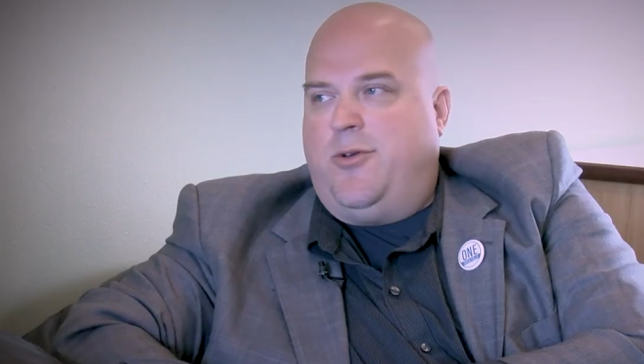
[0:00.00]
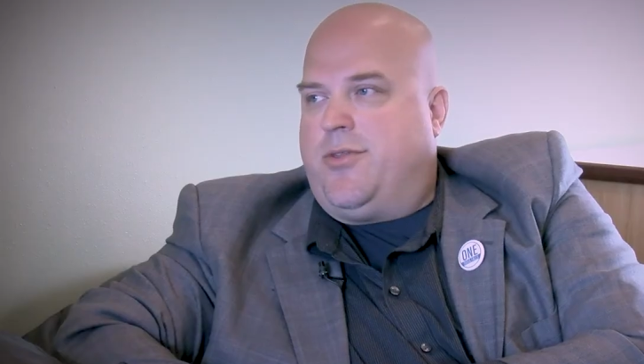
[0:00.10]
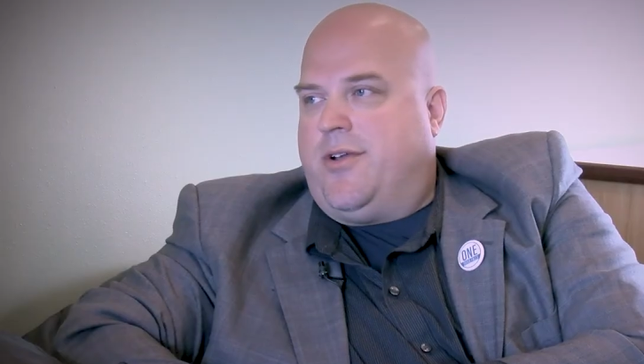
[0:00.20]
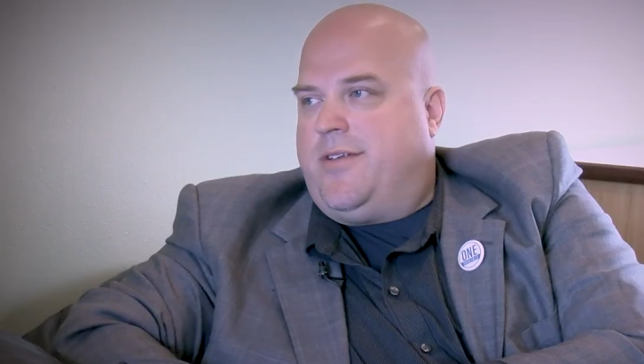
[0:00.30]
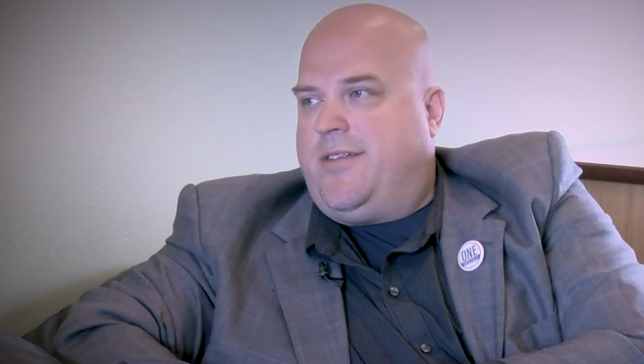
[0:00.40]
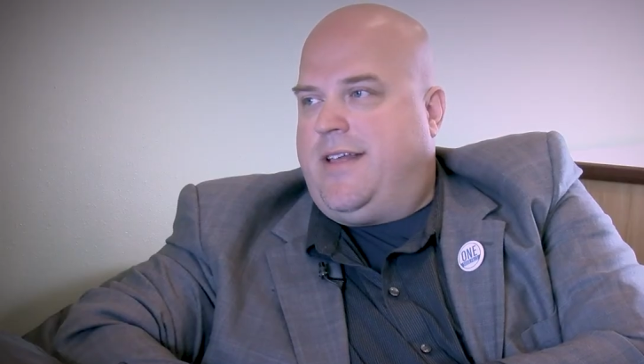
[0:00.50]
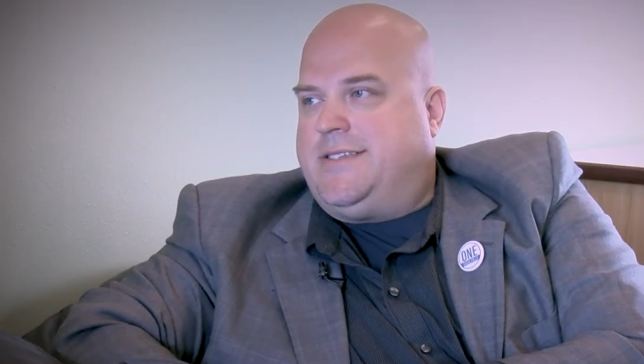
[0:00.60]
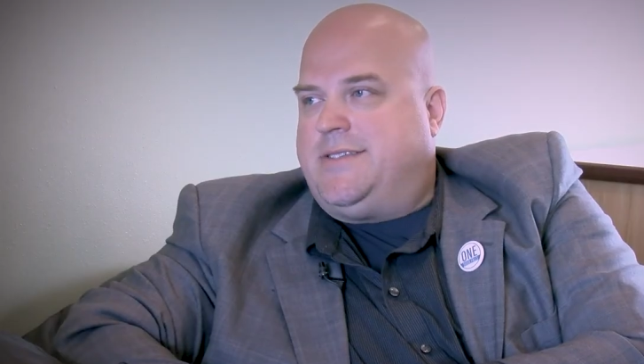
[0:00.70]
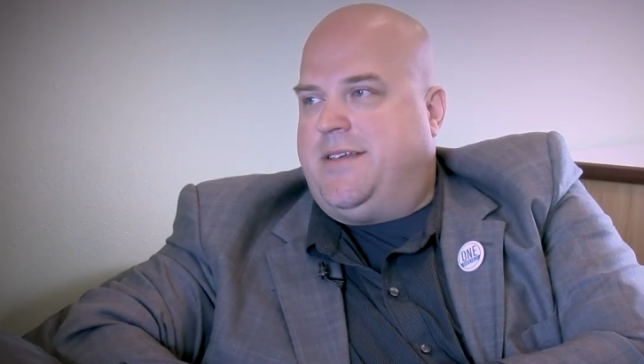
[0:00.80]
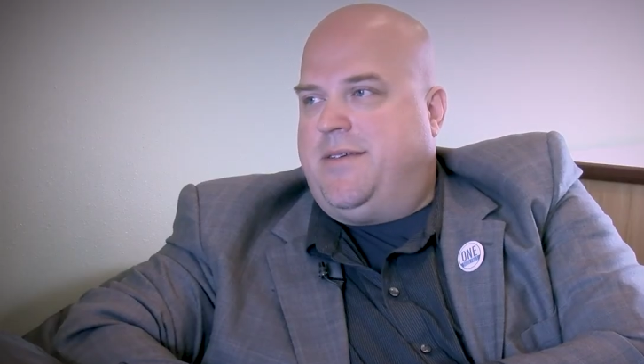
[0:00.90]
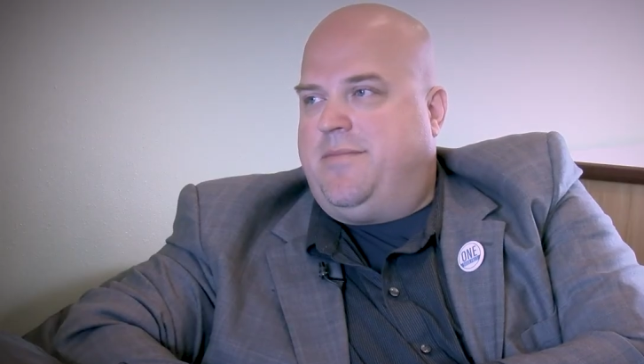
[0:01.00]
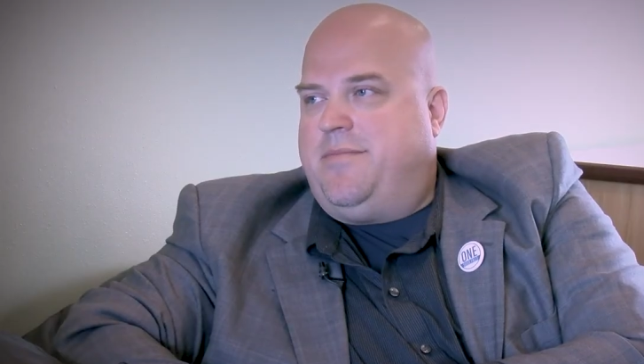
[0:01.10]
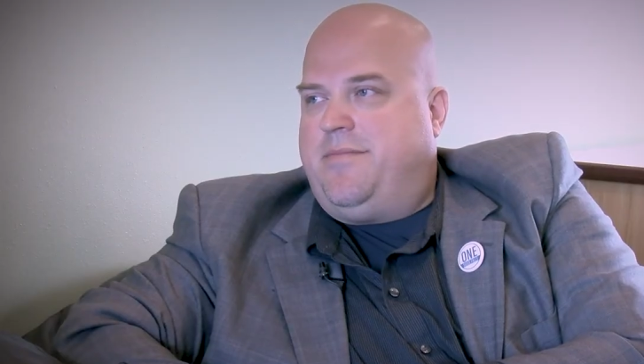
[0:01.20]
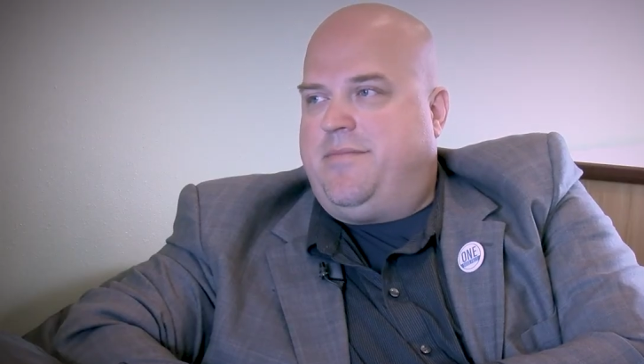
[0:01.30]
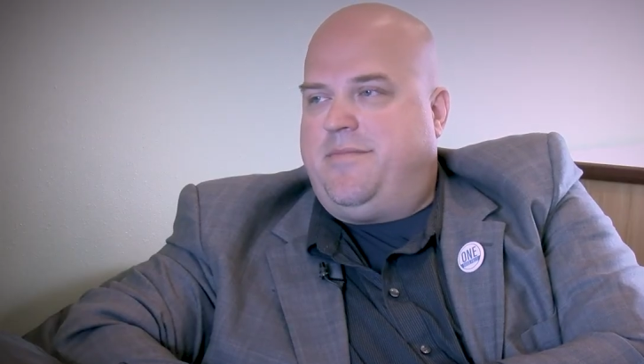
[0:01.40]
Lutheran. That's the
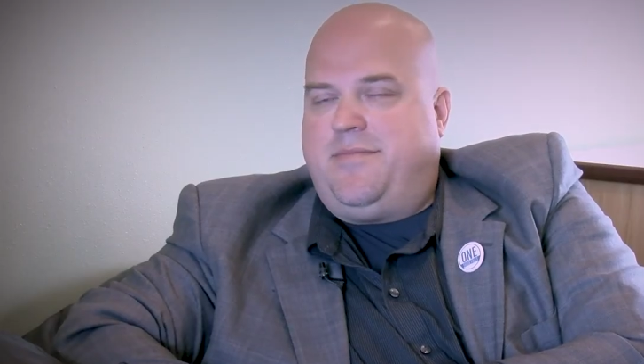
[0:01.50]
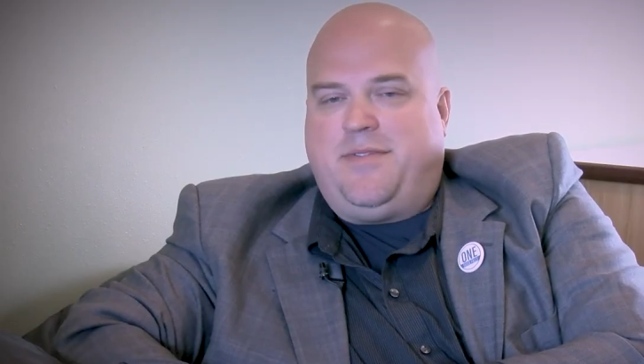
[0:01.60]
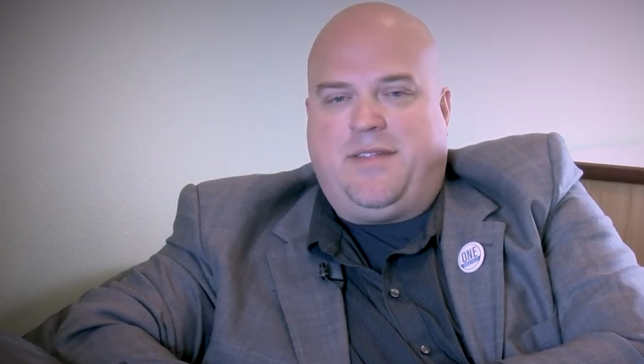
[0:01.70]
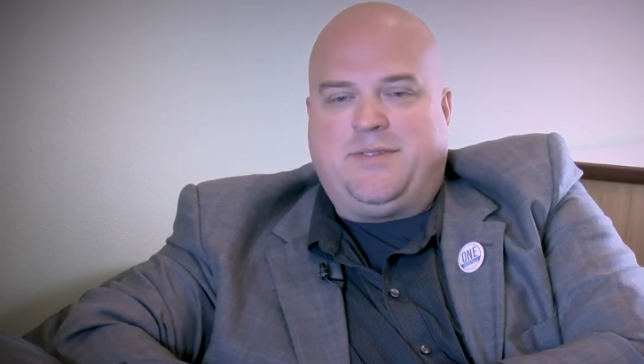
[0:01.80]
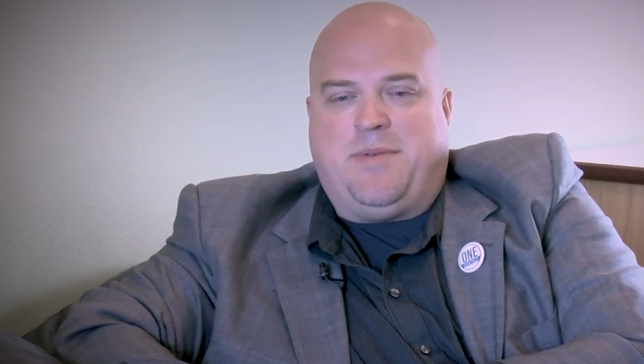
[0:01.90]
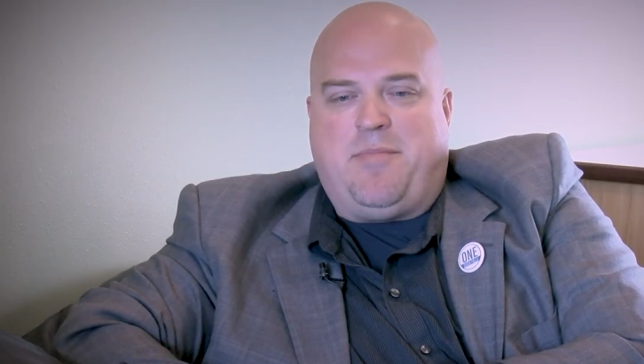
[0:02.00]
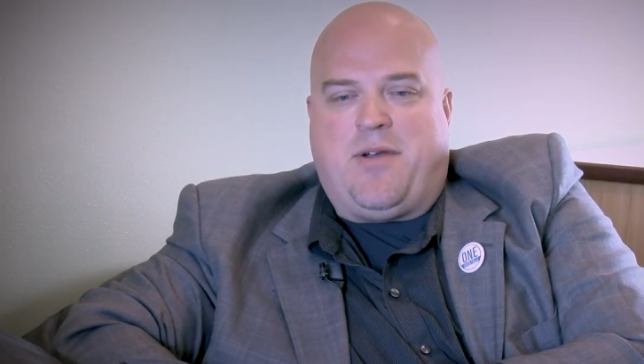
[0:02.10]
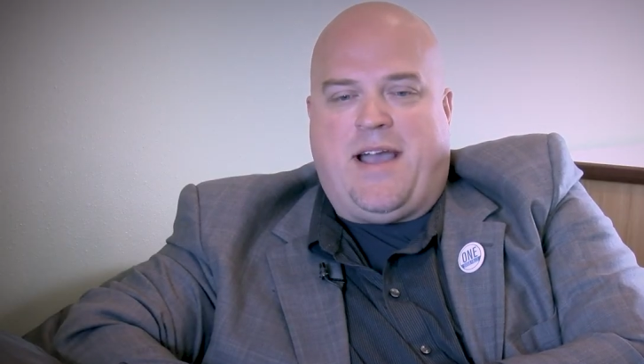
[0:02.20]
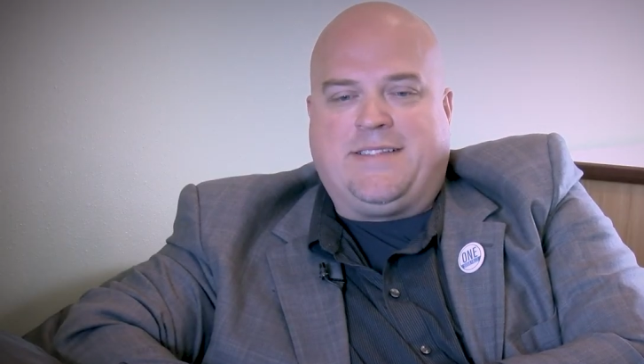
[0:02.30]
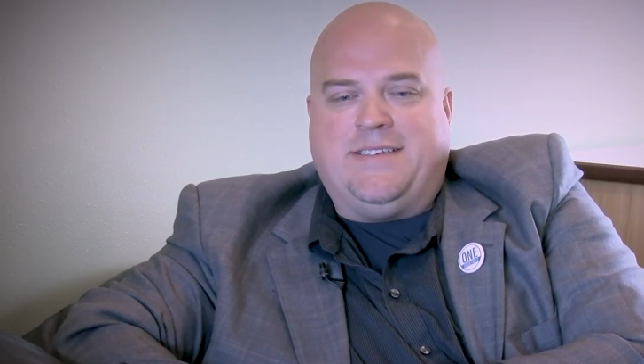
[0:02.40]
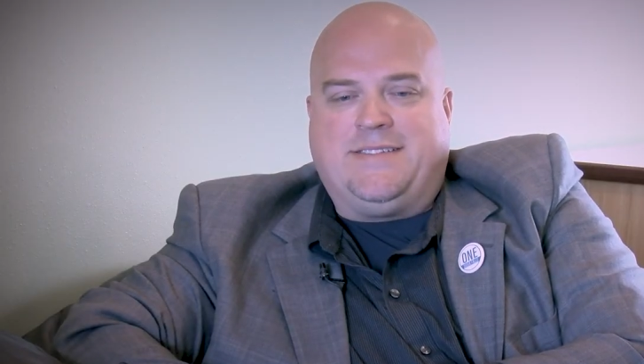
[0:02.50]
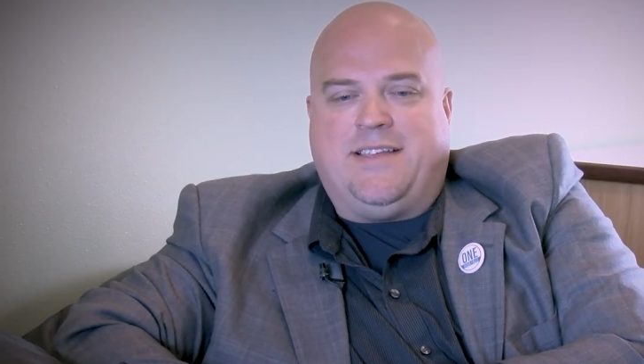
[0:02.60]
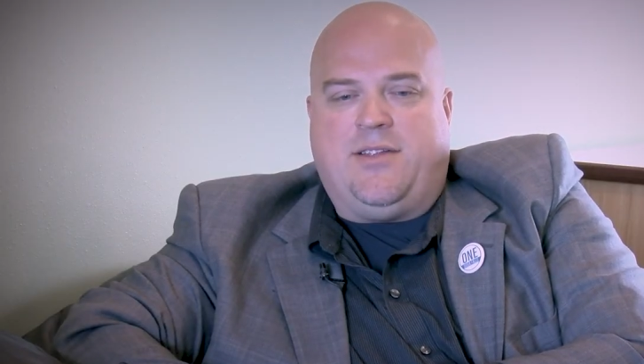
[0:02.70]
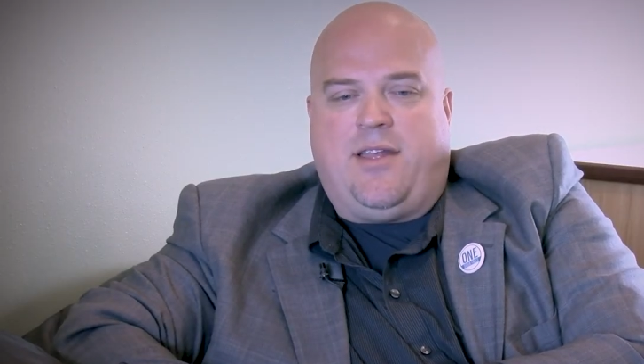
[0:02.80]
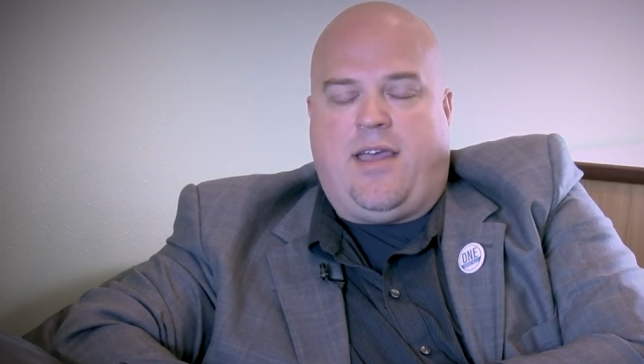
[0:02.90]
that's my practice,
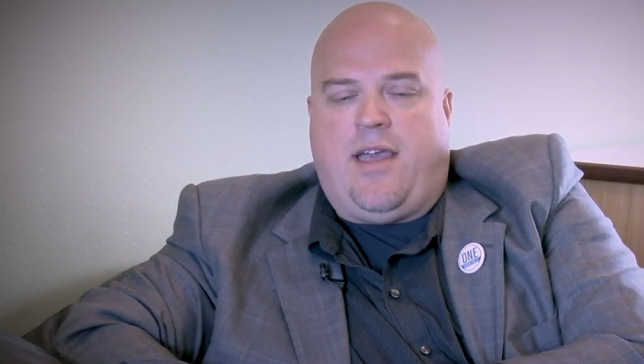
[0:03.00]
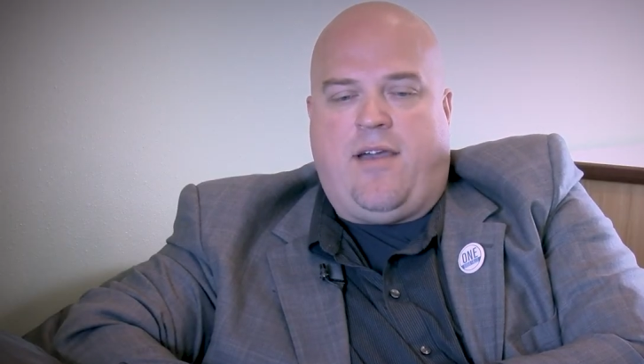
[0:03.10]
and uh,